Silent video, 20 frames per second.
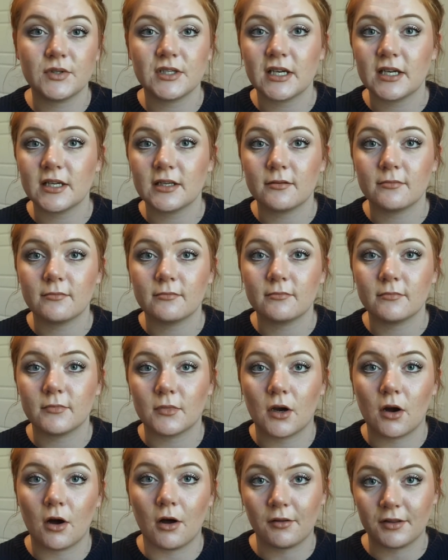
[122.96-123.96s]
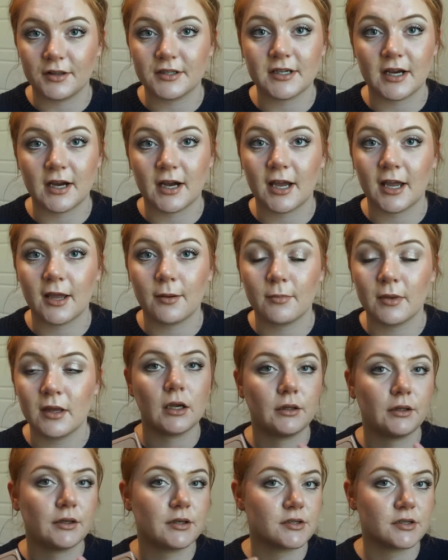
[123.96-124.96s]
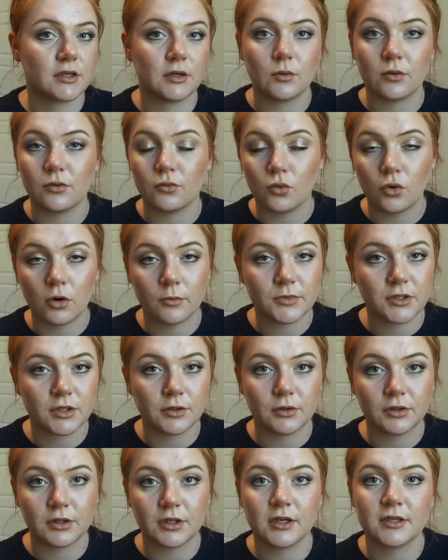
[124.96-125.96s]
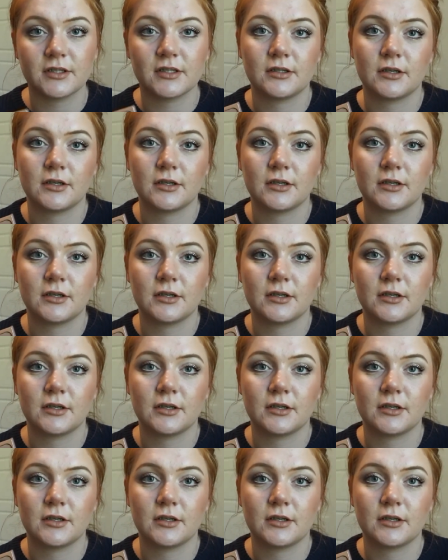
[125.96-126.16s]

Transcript: it all the time. It looks good with warm toned looks,